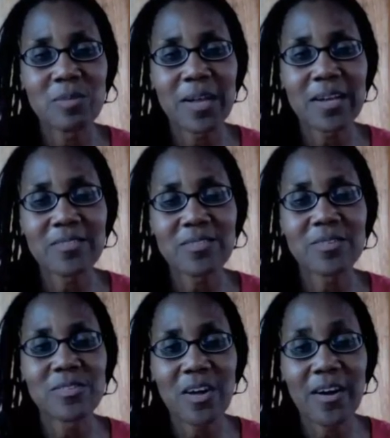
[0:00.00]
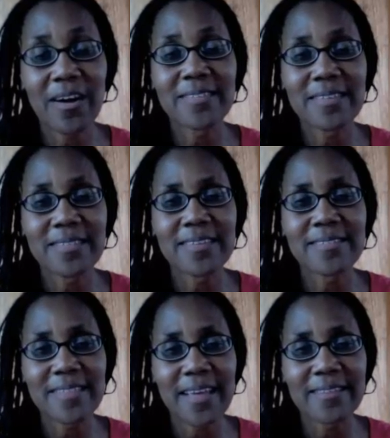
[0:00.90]
medical school is causing these
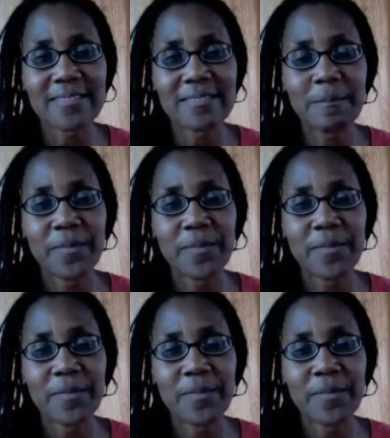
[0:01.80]
deaths?